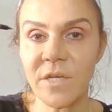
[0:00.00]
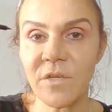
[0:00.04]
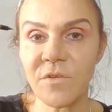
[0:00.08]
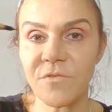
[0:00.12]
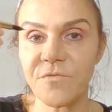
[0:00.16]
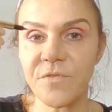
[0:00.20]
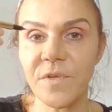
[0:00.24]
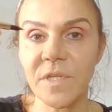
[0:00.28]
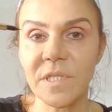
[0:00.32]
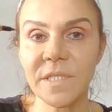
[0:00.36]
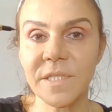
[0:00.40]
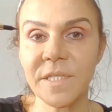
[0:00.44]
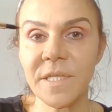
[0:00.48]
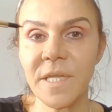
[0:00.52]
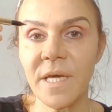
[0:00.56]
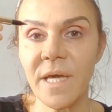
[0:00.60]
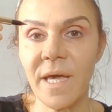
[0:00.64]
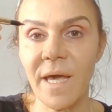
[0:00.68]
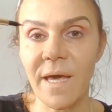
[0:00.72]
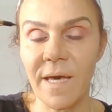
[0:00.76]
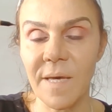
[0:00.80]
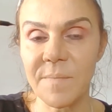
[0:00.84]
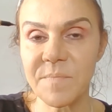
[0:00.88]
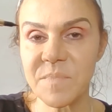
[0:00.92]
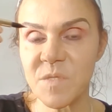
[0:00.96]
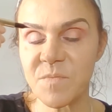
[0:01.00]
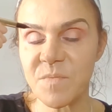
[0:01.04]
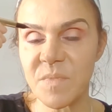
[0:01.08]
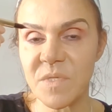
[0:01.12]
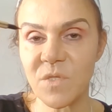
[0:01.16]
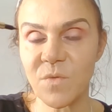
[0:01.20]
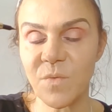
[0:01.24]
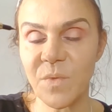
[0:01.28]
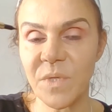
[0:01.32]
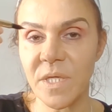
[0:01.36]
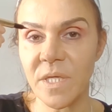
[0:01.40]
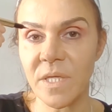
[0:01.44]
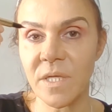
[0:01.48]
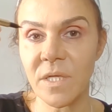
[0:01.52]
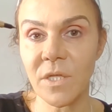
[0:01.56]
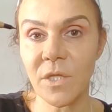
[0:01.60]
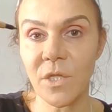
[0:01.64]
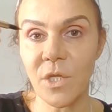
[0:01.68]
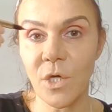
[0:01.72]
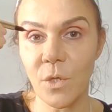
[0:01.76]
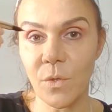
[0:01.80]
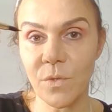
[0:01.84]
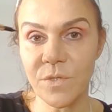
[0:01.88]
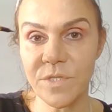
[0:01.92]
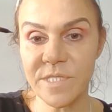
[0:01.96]
to fill in the gaps between
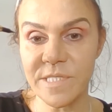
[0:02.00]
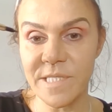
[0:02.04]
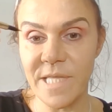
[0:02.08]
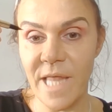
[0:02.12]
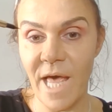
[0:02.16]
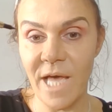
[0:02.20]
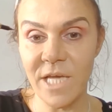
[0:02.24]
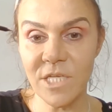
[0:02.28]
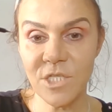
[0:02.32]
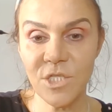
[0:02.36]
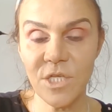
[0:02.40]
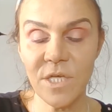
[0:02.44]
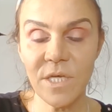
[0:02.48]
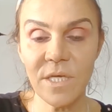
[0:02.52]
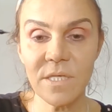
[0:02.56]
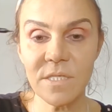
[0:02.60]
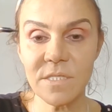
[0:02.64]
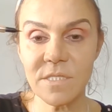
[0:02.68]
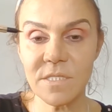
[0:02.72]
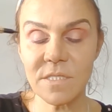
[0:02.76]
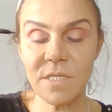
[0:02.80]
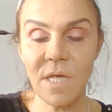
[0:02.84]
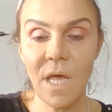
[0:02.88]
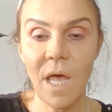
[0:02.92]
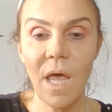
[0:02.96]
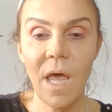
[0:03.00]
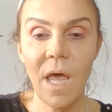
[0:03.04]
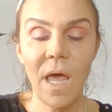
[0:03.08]
those lashes